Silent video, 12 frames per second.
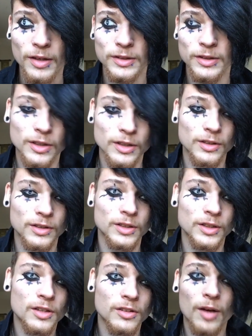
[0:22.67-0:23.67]

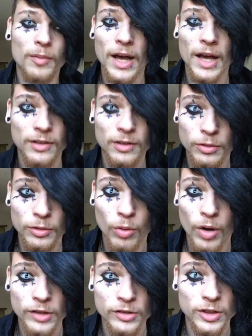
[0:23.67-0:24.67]
you're the dumbass who's
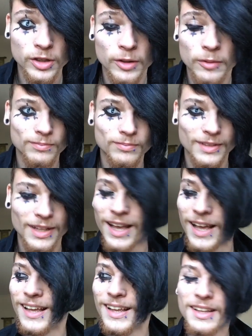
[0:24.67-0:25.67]
watching
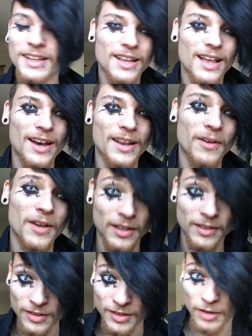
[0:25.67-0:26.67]
it. Anyway, this is the